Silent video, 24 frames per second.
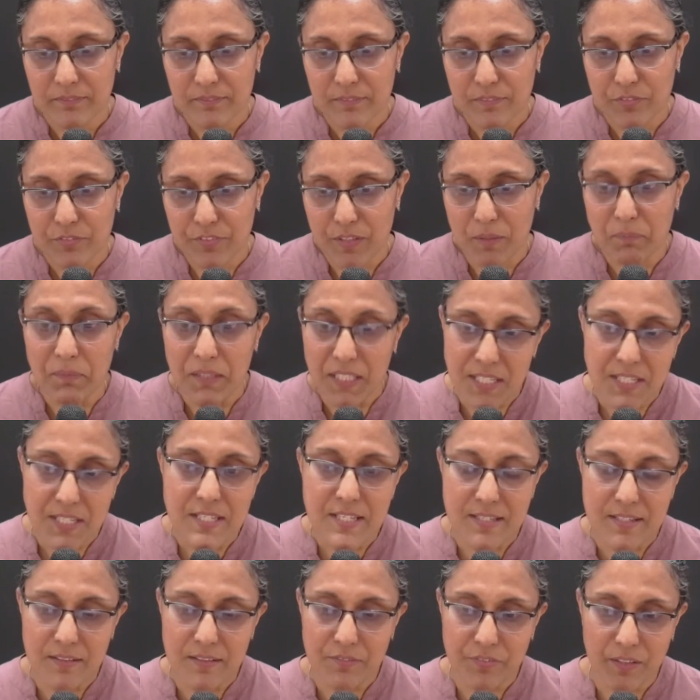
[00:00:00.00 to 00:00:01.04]
from these
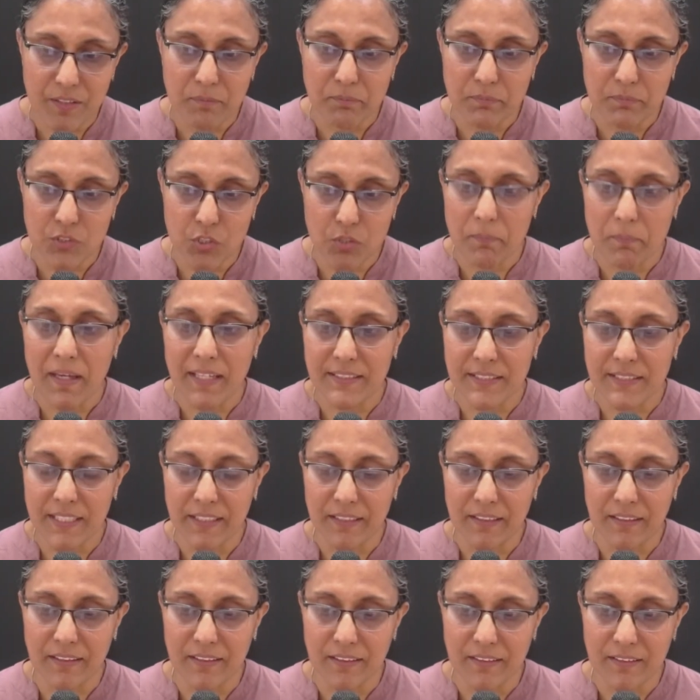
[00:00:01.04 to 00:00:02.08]
from traumatic
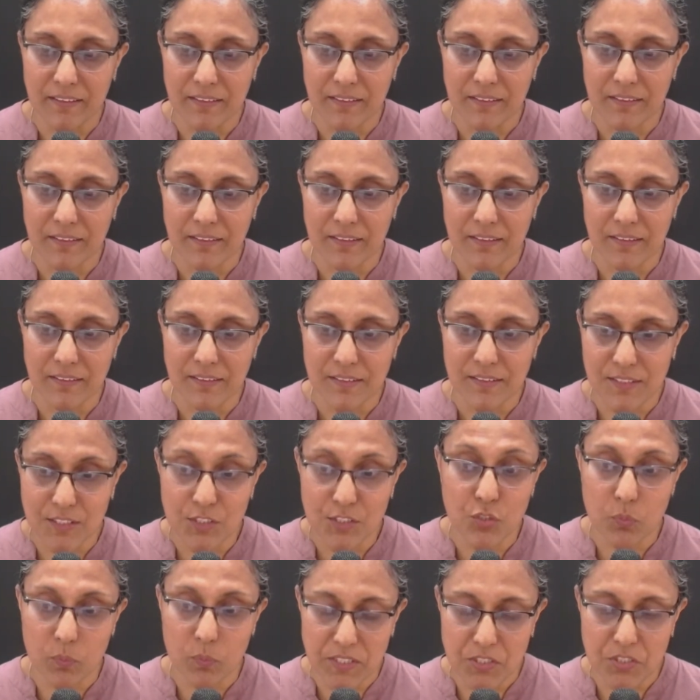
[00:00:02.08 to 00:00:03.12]
uh, uh,
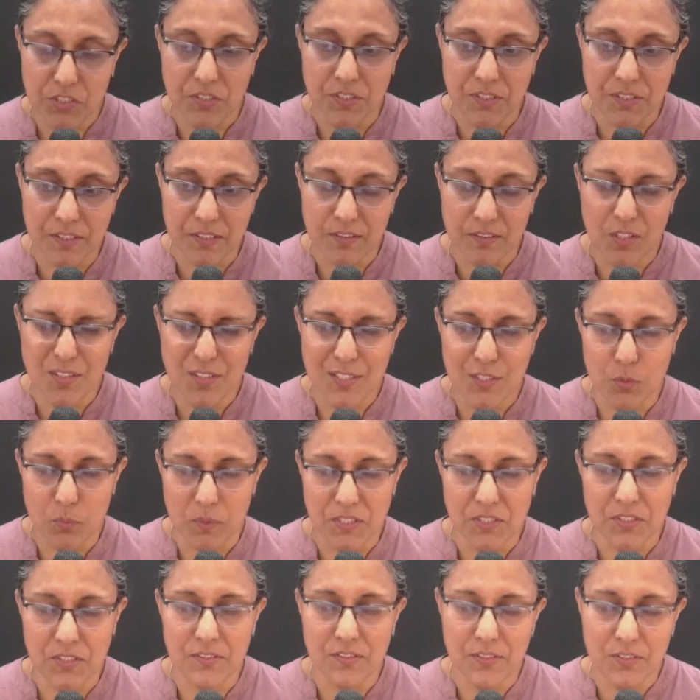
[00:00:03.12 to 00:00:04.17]
situations not
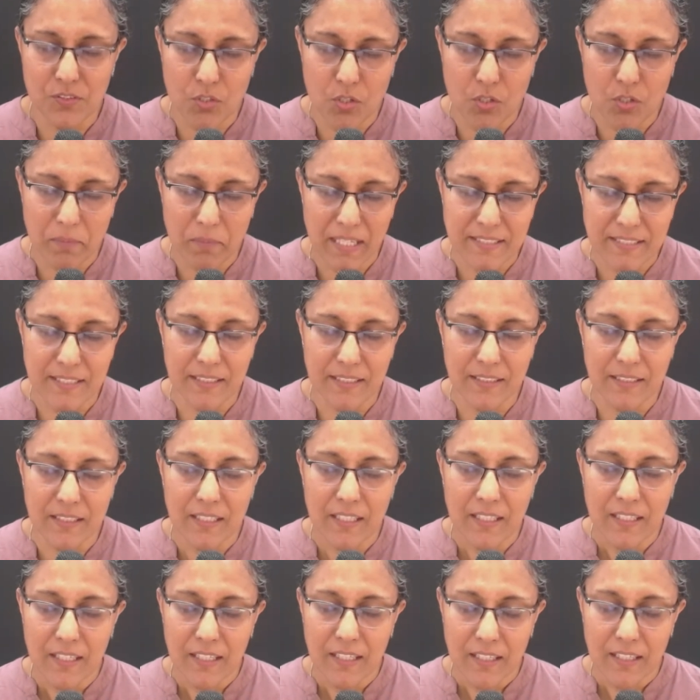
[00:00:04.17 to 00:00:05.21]
situations traumatic
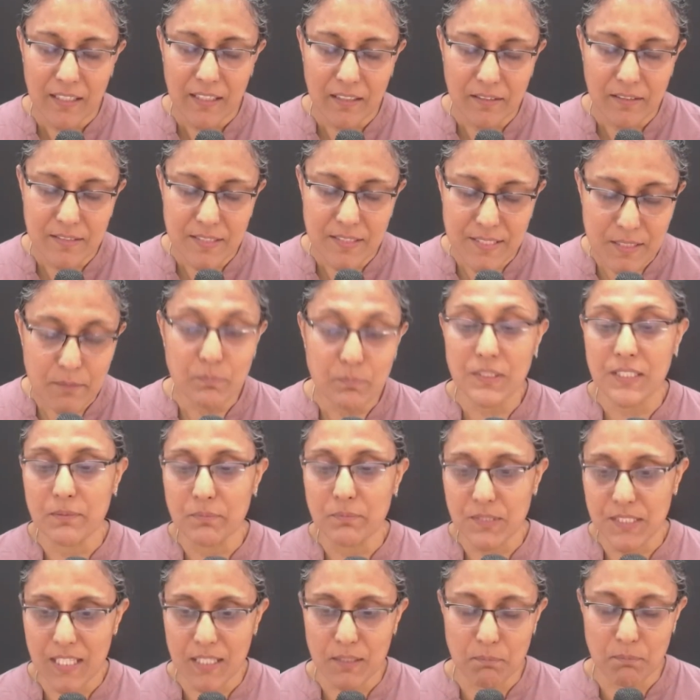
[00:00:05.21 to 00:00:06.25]
uh, symptoms
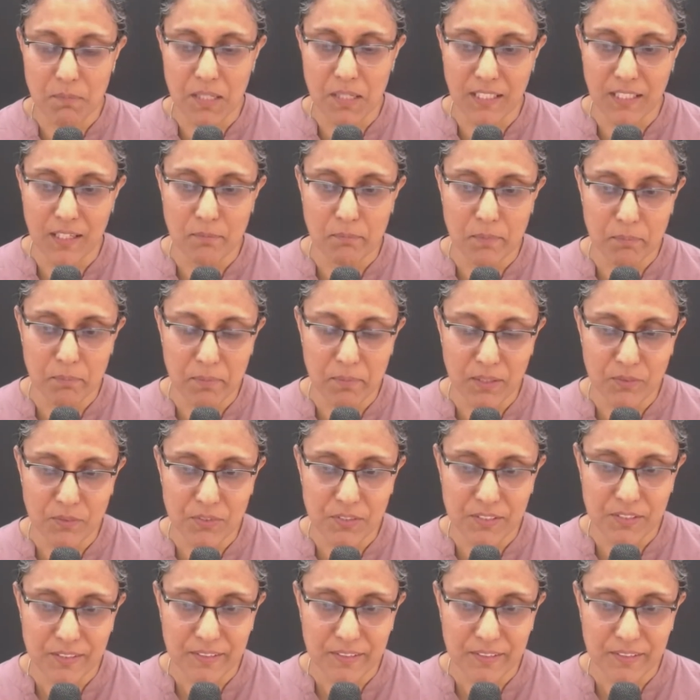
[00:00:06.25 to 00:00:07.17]
that may come about